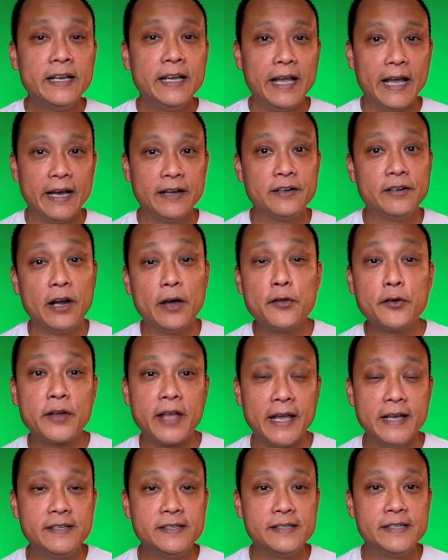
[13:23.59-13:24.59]
And in other
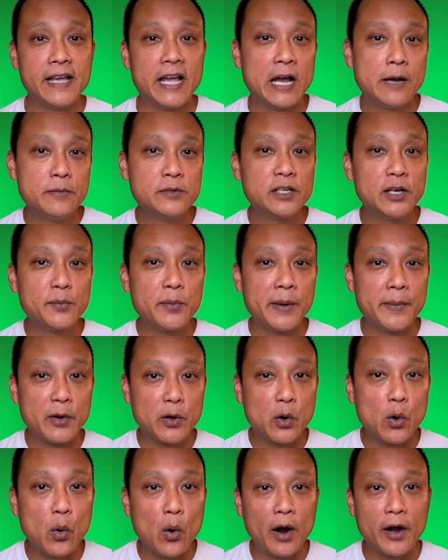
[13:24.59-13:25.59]
cases, Amazon may
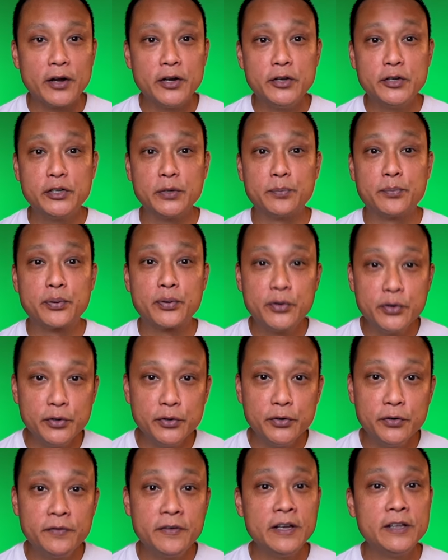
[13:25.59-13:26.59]
require you to
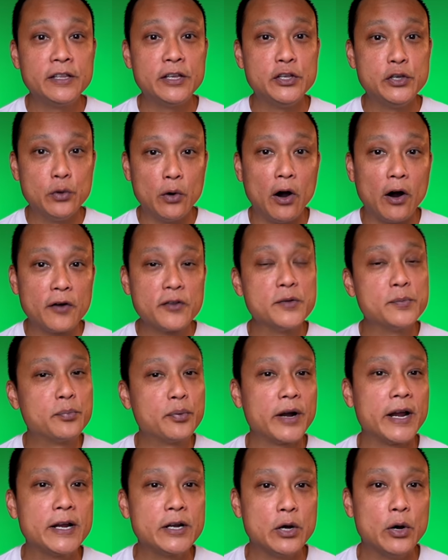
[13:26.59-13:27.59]
prove that you are the
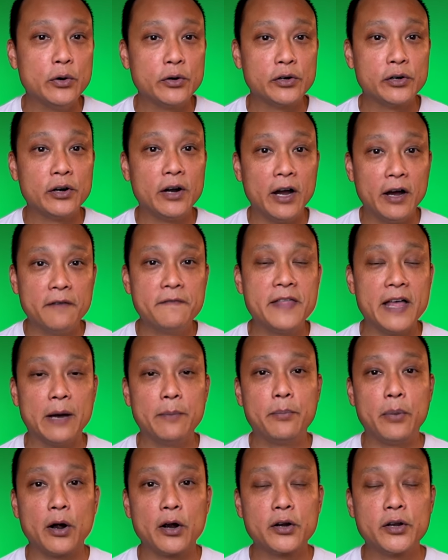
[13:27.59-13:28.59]
brand owner of
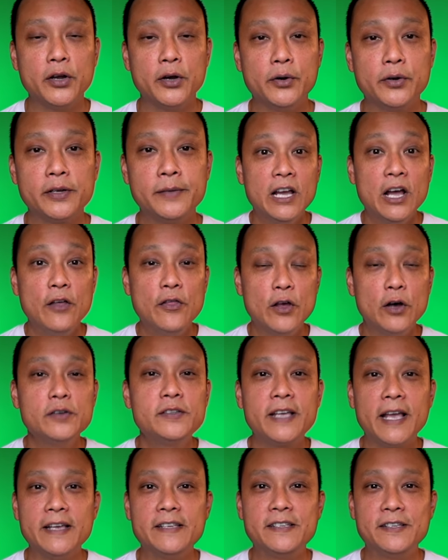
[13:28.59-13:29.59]
that barcode. In those
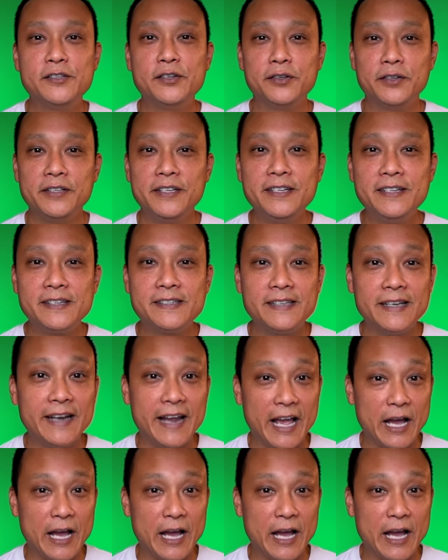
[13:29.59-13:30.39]
cases, you'll need to send